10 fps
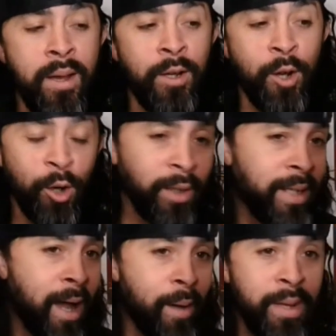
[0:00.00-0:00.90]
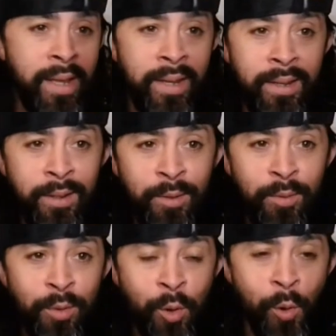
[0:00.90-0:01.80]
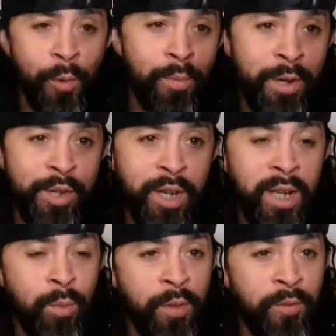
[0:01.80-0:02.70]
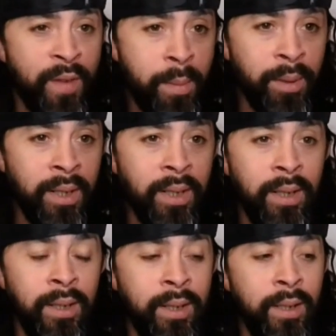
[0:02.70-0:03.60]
Currently, I'm in northern Michigan with family,